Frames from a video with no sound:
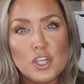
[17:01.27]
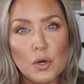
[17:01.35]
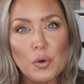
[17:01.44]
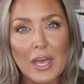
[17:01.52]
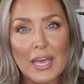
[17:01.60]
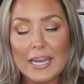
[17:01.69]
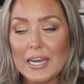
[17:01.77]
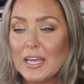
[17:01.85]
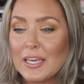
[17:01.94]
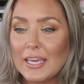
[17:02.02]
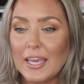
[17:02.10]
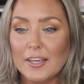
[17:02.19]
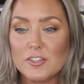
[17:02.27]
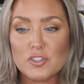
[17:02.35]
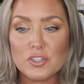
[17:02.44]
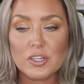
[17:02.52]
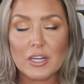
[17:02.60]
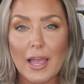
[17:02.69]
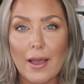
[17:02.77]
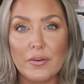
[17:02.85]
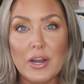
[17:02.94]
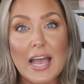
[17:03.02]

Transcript: go ahead, cancel your account.